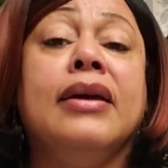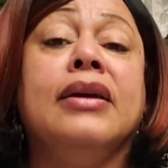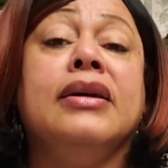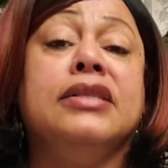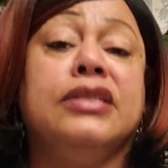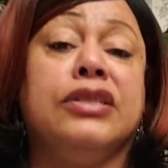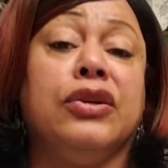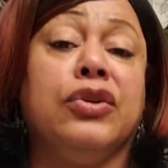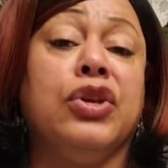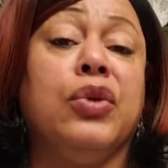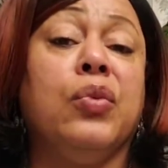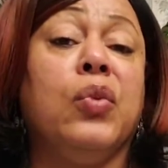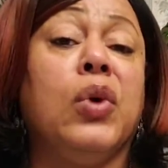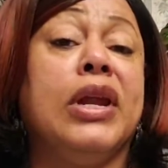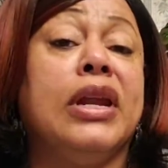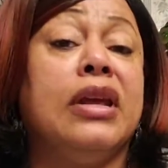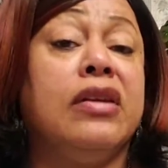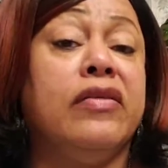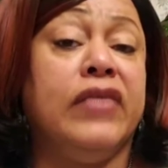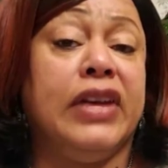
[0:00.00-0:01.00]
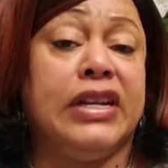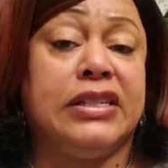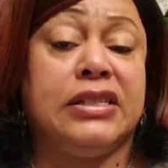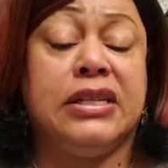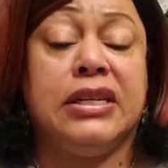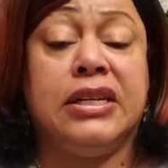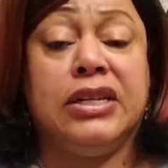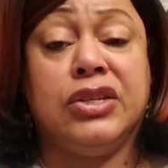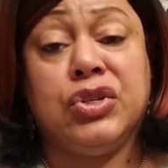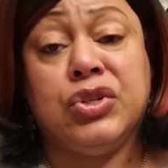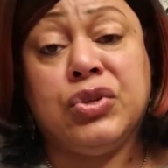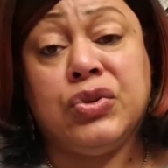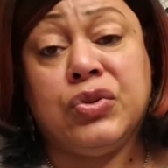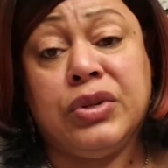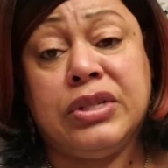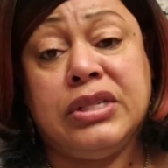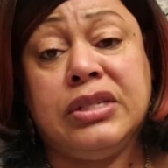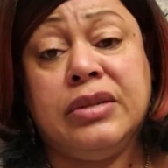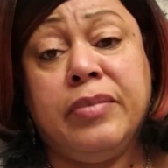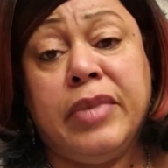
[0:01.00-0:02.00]
So you want to invest in
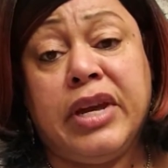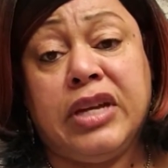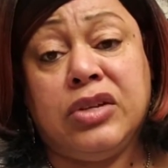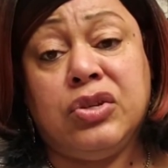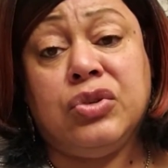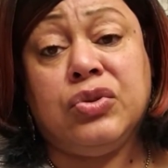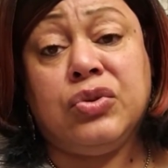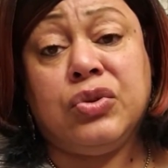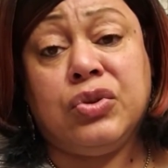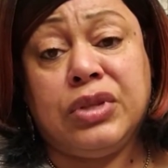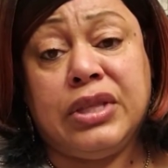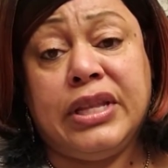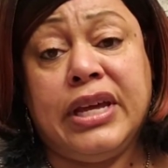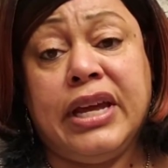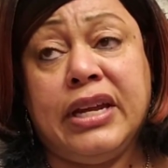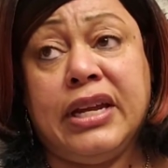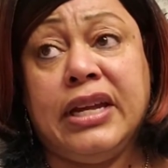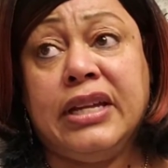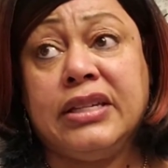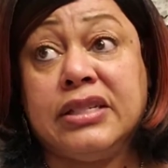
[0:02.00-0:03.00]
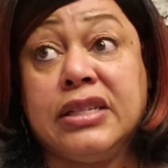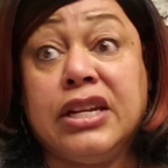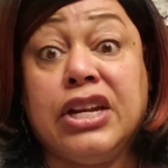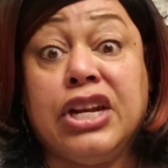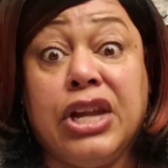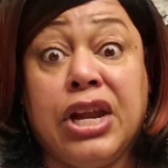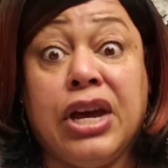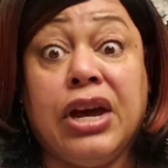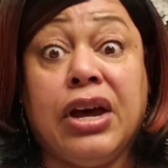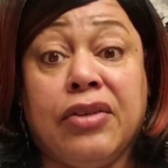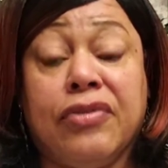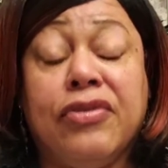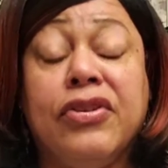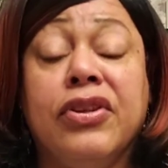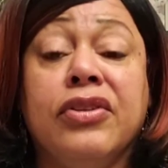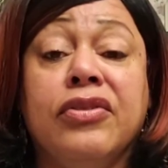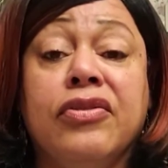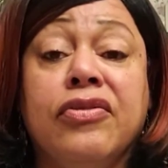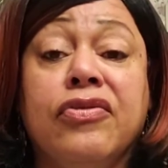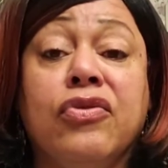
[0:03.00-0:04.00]
insurance and make sure that it's enough
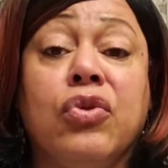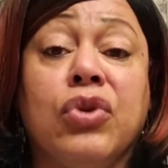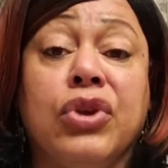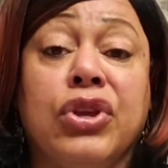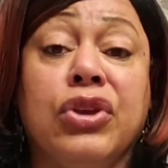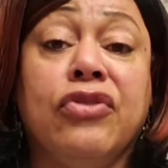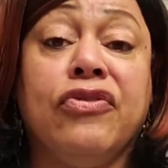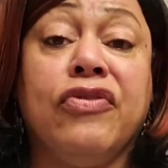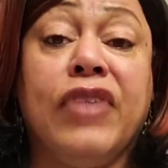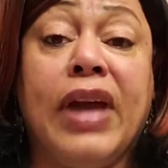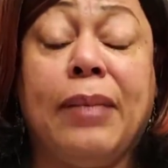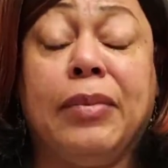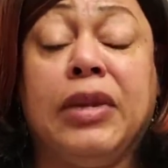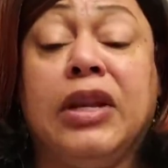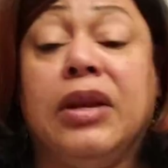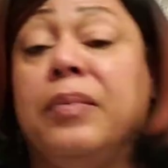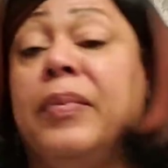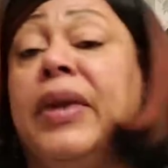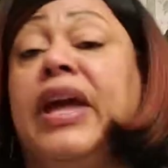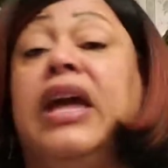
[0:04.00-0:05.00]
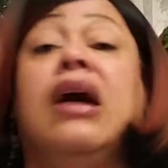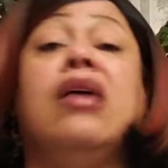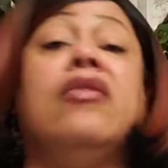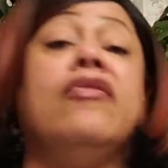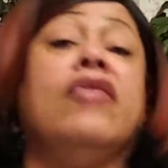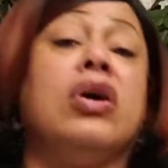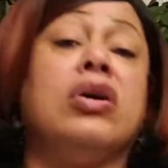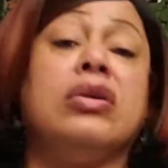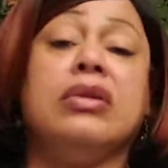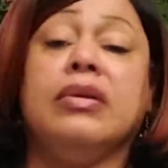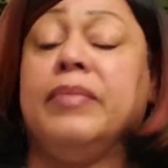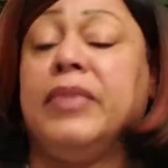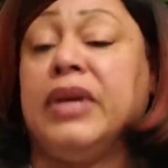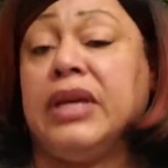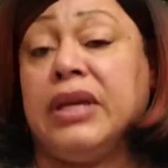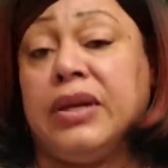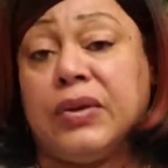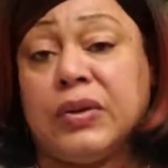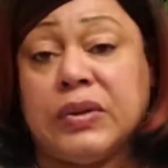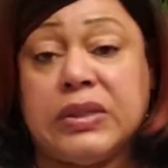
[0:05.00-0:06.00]
for your family to pay off all your
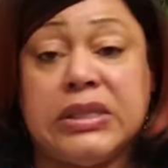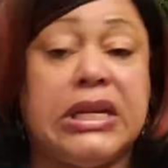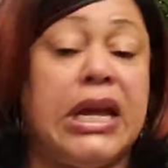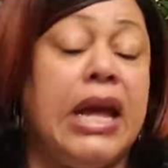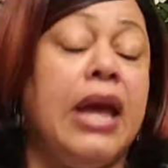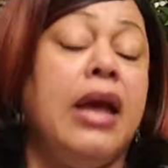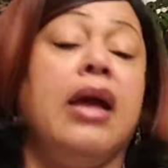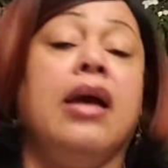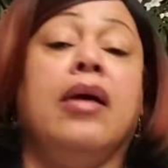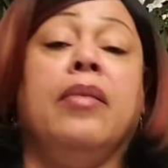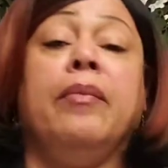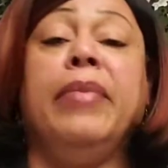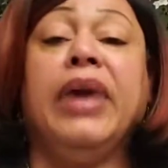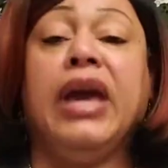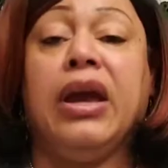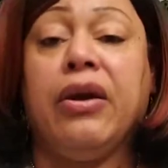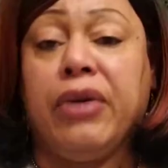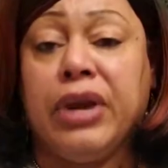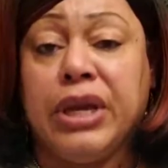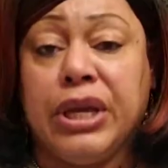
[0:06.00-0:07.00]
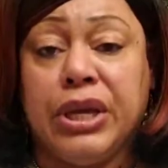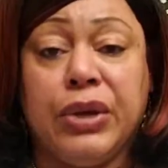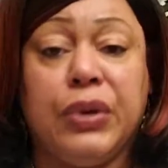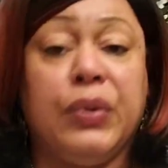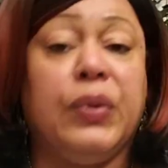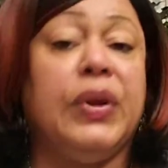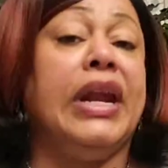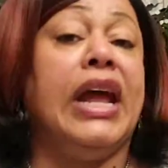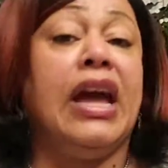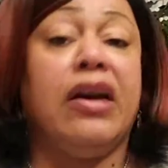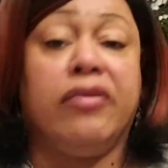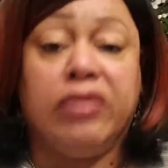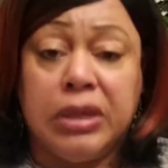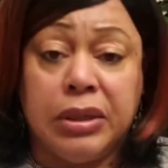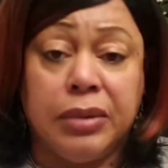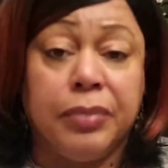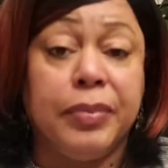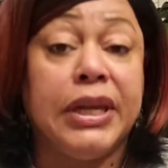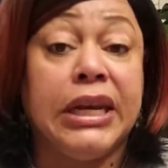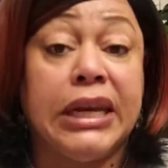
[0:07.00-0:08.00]
bills, bury you, and have a
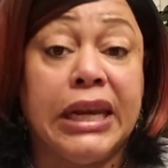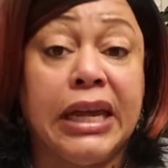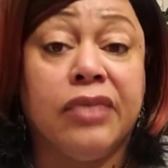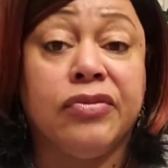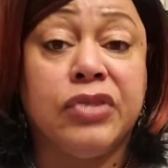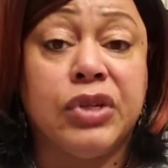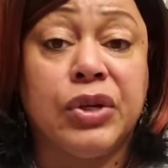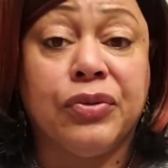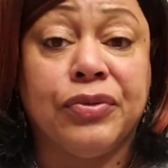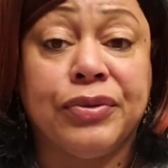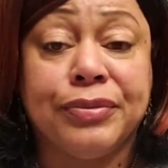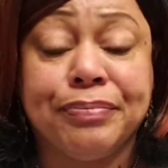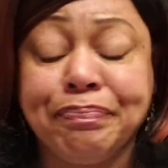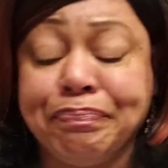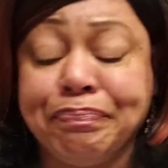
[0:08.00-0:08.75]
little bit left over.